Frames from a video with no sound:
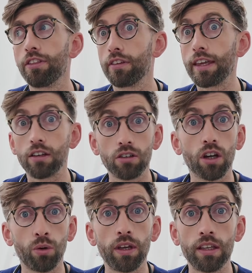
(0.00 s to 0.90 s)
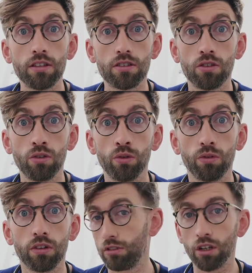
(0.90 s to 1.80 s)
they can go
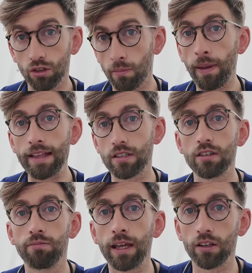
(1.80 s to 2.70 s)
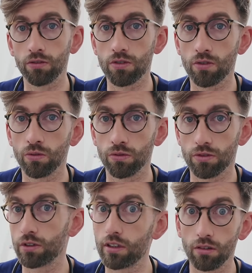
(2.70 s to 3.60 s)
into, you know, competitive medical
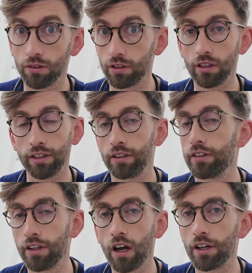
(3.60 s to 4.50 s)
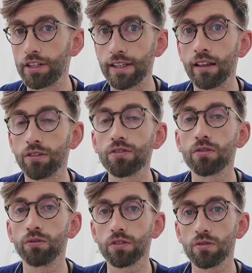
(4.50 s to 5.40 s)
schools or the you know, the hardest dental
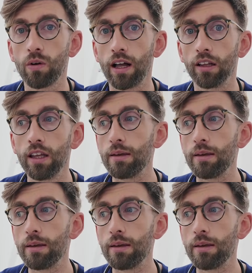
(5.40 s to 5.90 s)
schools as well.